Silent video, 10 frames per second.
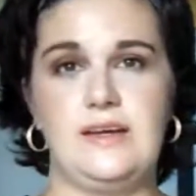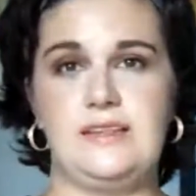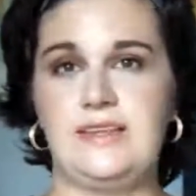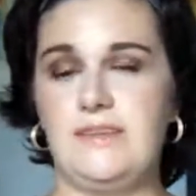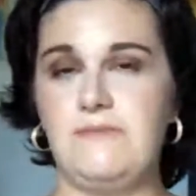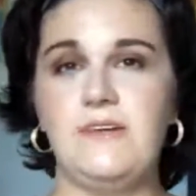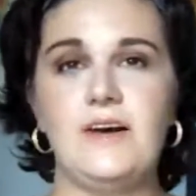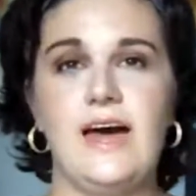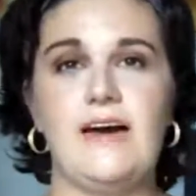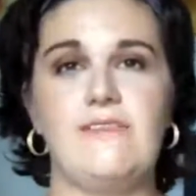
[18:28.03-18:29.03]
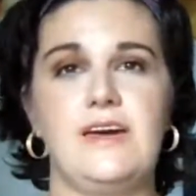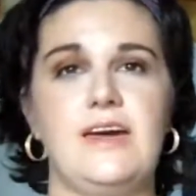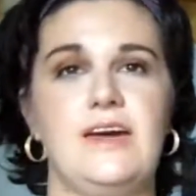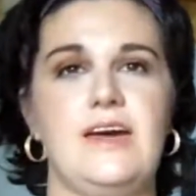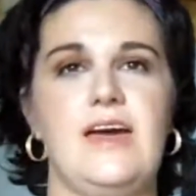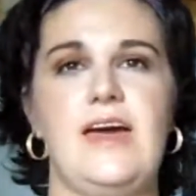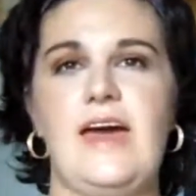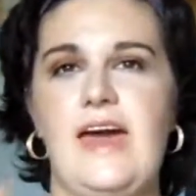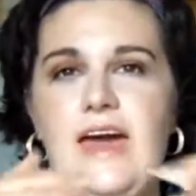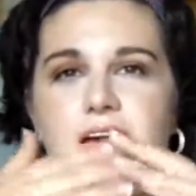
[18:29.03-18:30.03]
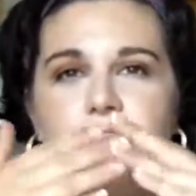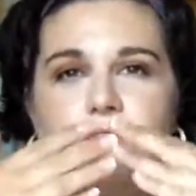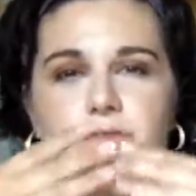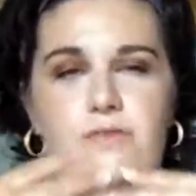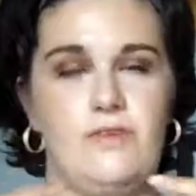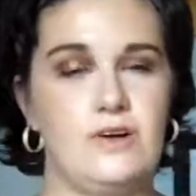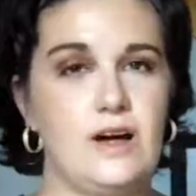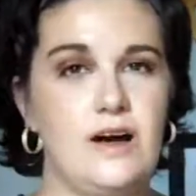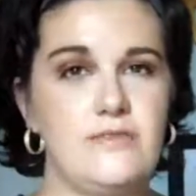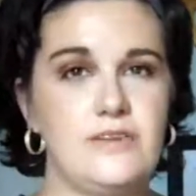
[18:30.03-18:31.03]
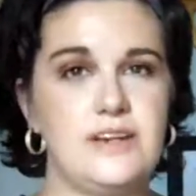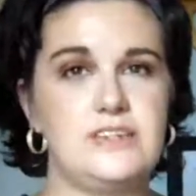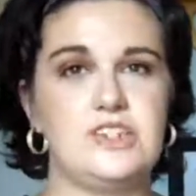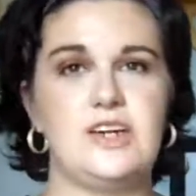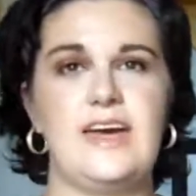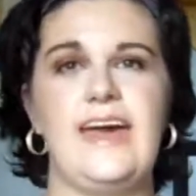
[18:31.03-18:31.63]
It didn't feel heavy. It full coverage,